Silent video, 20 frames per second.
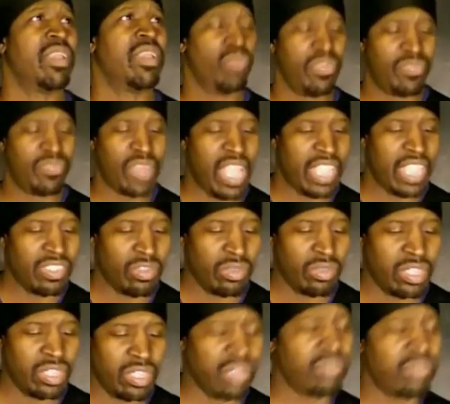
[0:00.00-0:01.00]
We find
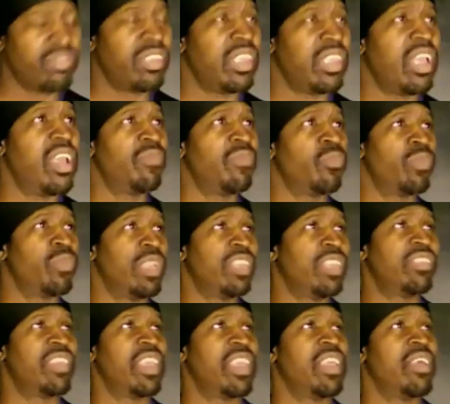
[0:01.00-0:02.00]
you guilty of
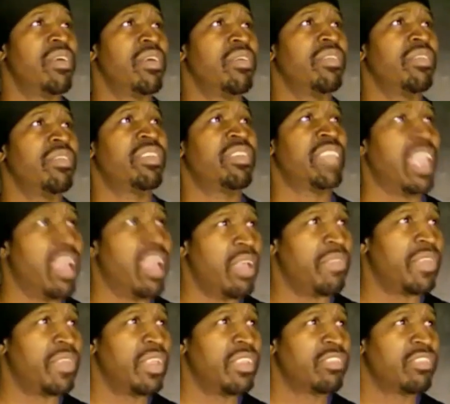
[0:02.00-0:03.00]
retail
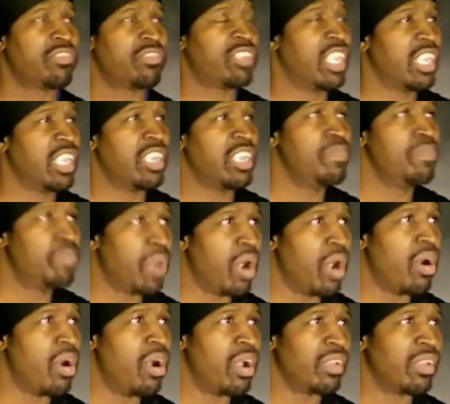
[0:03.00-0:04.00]
theft, stealing
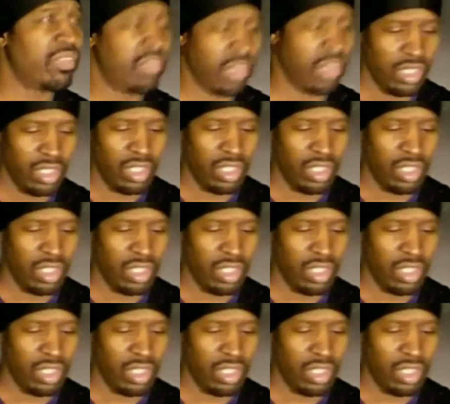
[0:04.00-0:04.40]
bars,